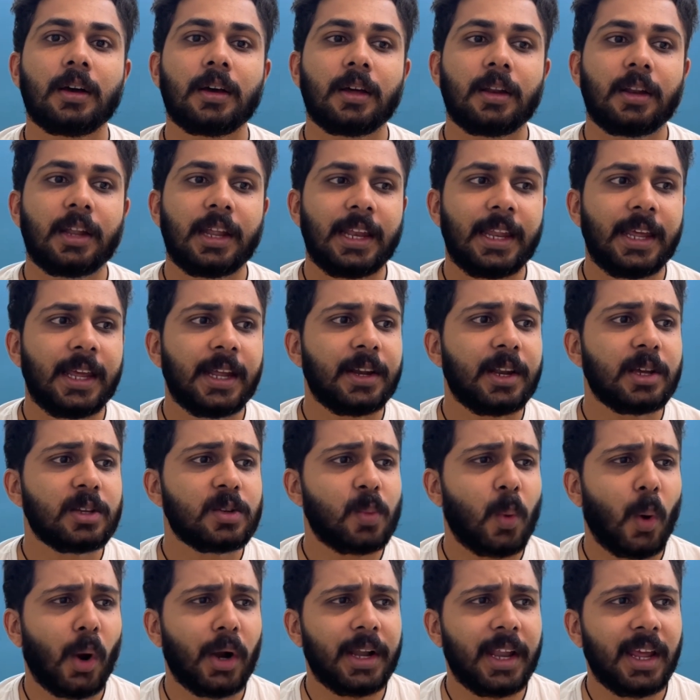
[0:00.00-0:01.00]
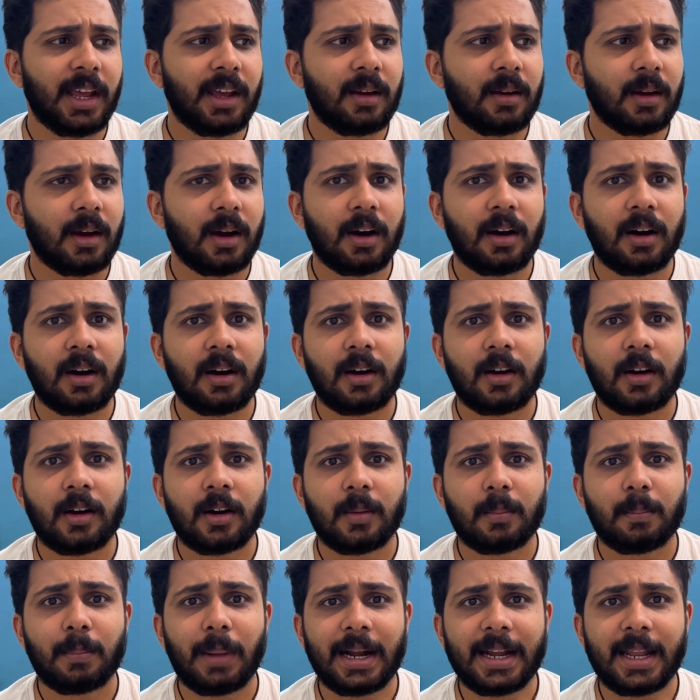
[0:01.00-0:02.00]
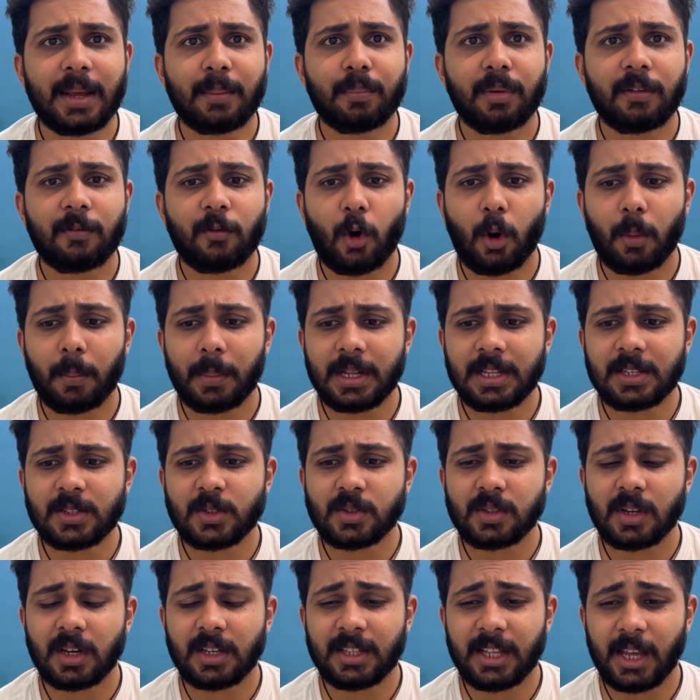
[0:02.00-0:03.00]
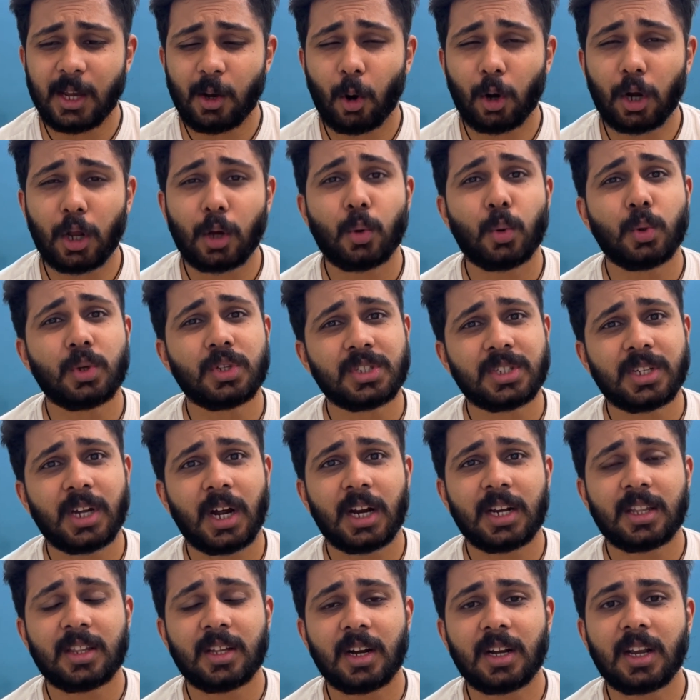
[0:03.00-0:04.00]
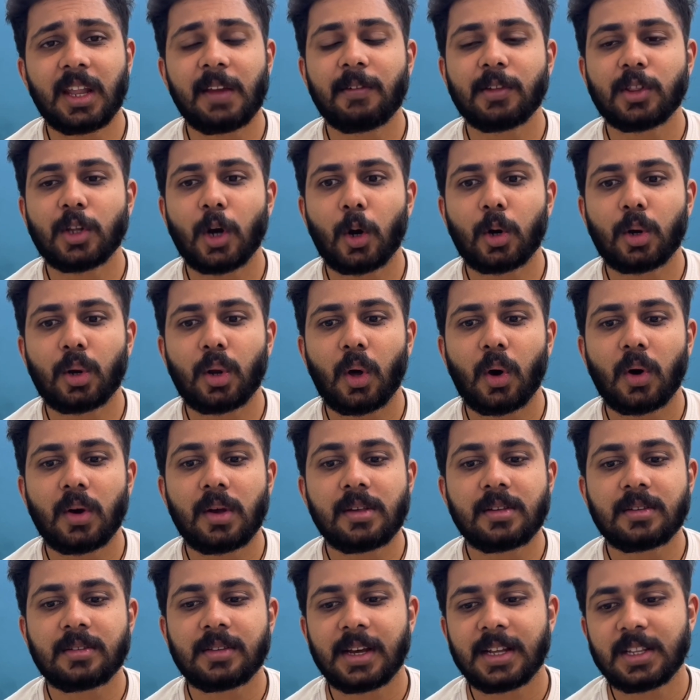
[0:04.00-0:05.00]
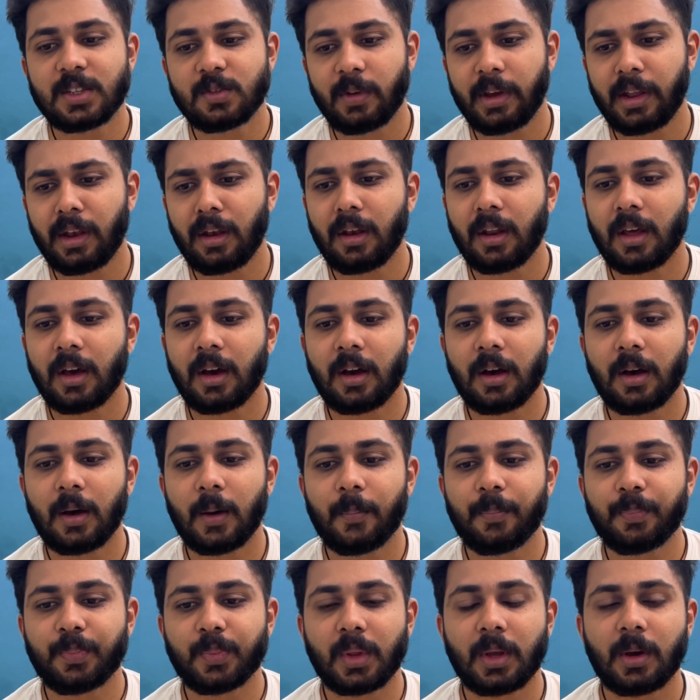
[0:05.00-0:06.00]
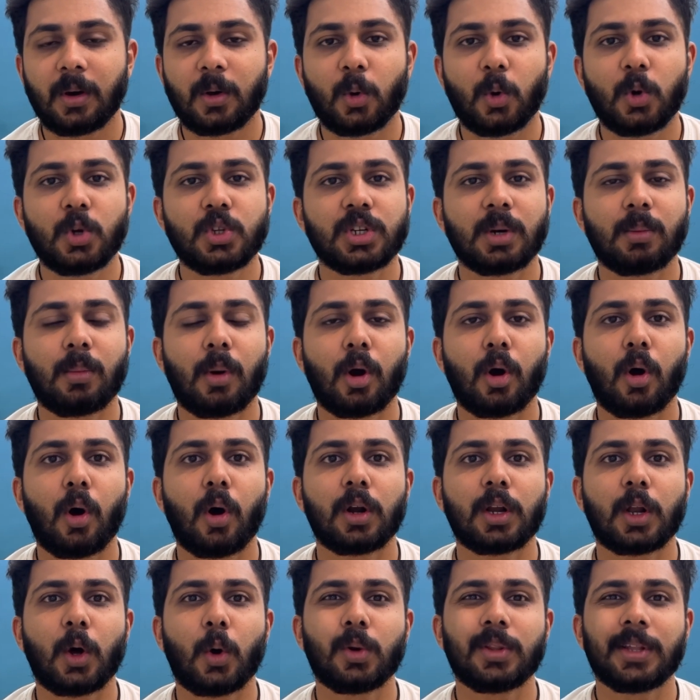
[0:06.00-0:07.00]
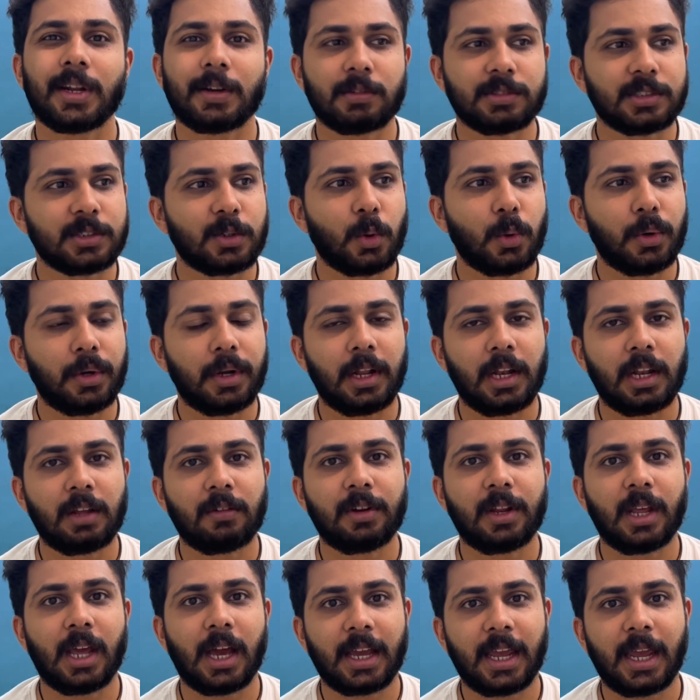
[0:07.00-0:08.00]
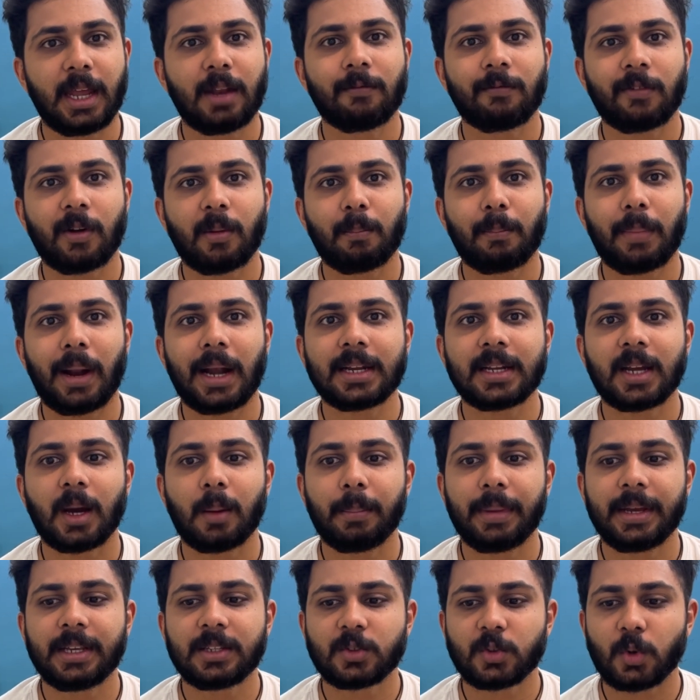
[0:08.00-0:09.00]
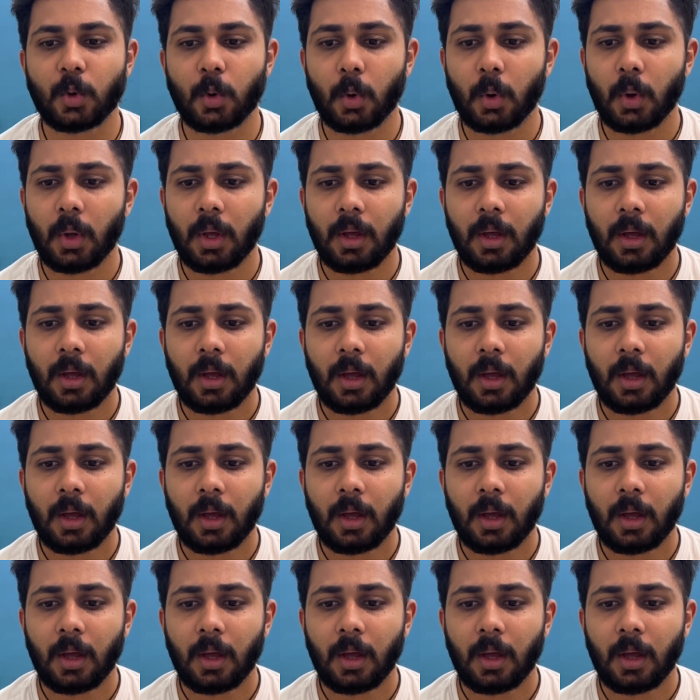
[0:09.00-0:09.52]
really disappointing uh, batting performance. They got a good start, thirty without loss. That's when um, Rohit Sharma got out. That was a good delivery again from Pat Cummins. So,